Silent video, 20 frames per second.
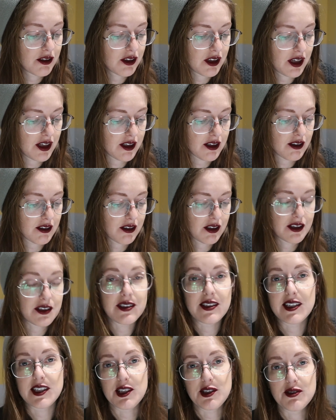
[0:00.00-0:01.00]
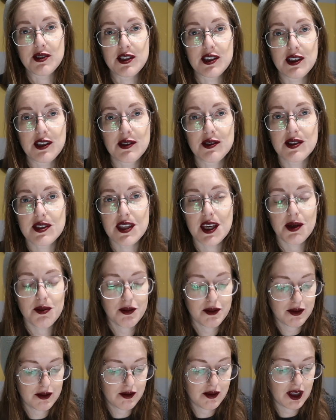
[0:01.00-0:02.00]
can continue to use
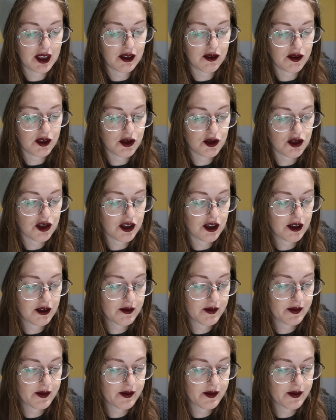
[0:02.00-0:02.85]
them in the future.